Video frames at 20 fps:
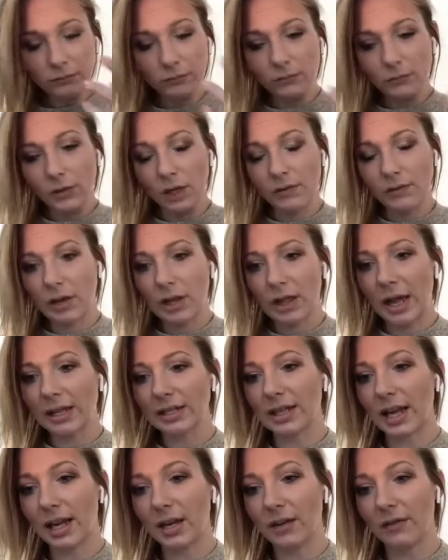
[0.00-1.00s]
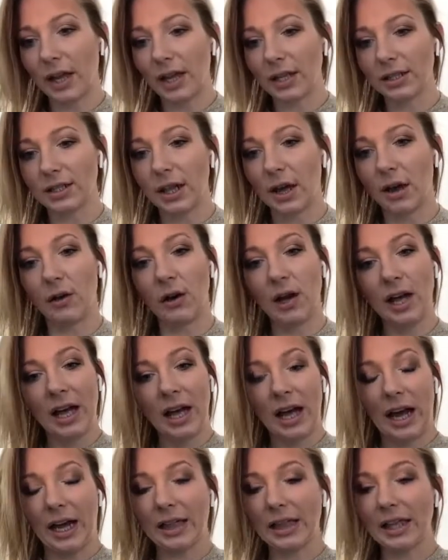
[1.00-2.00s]
for that side of it. So
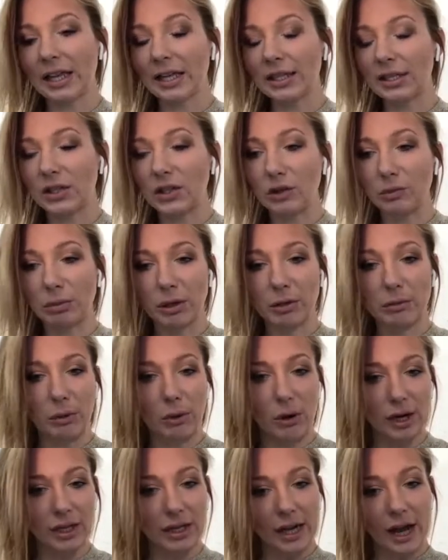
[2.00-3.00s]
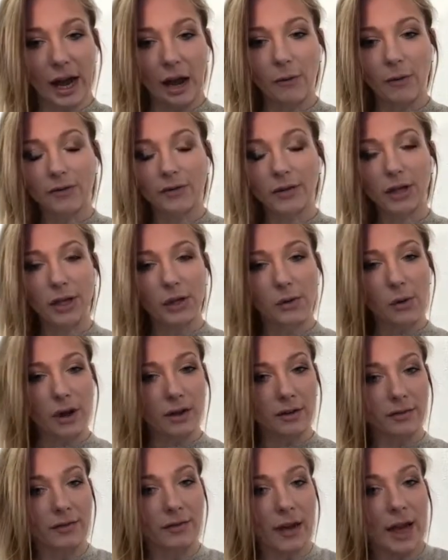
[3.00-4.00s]
I think it's super important, however you want to
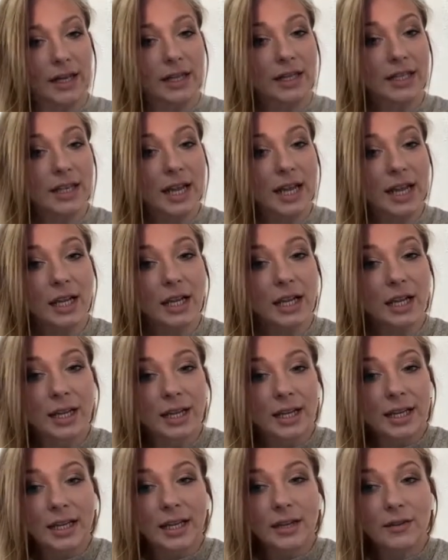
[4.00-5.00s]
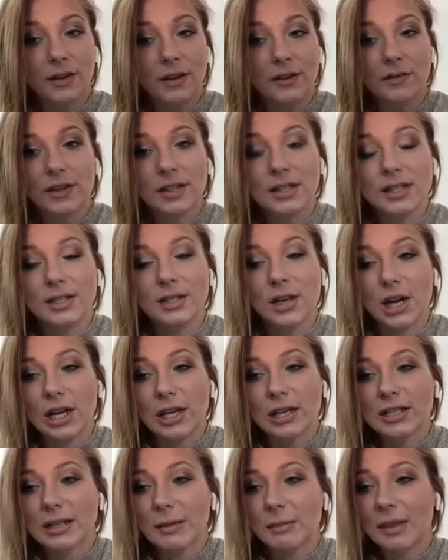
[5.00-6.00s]
find it, even if it's
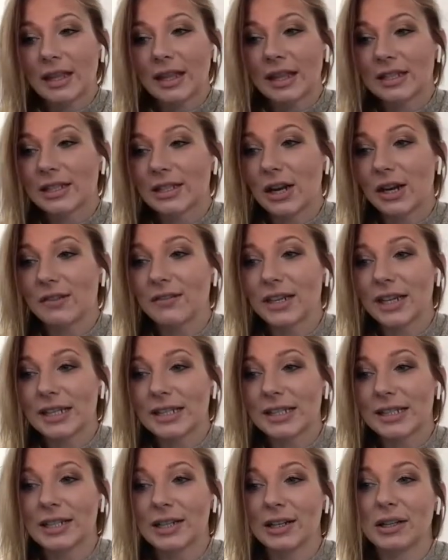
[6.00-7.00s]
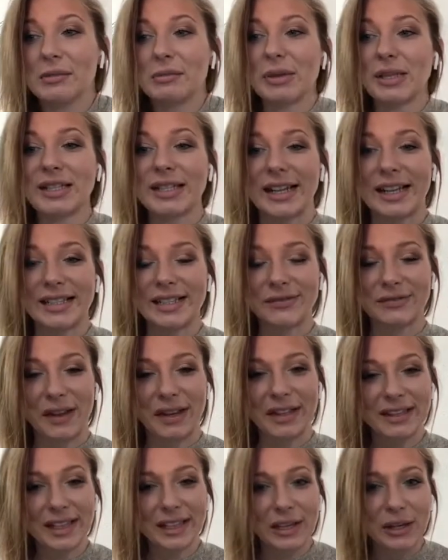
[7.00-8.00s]
starting something that's not even necessarily business,
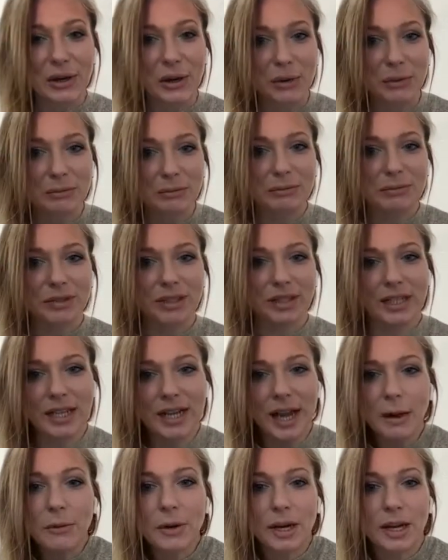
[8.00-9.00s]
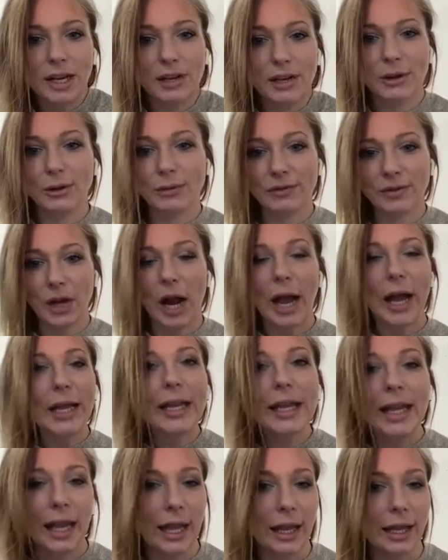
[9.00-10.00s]
find like your own networking group for
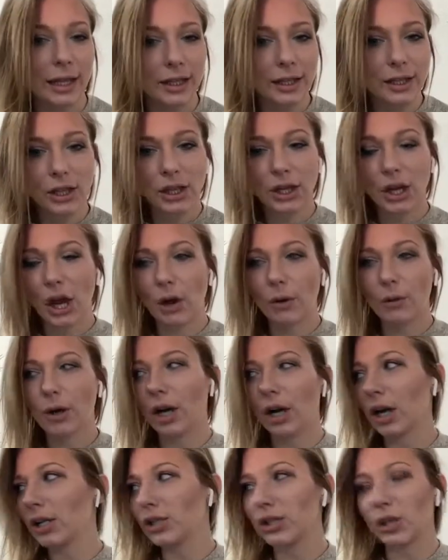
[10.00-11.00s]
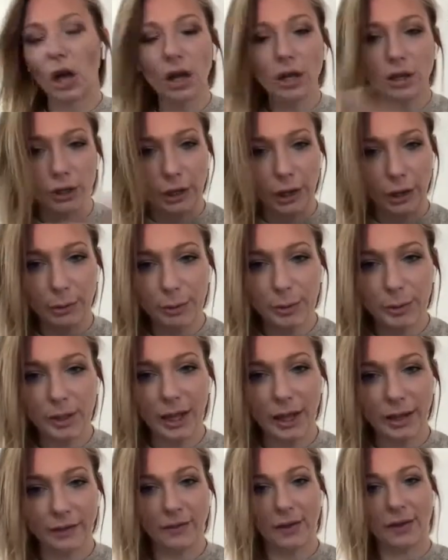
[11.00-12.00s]
hiking, or a dog group.
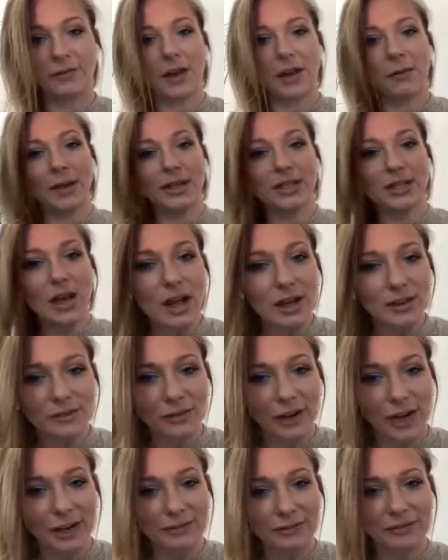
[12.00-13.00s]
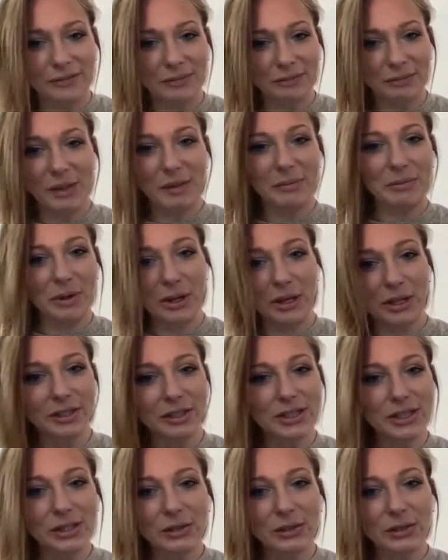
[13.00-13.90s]
I've got my dog friends people too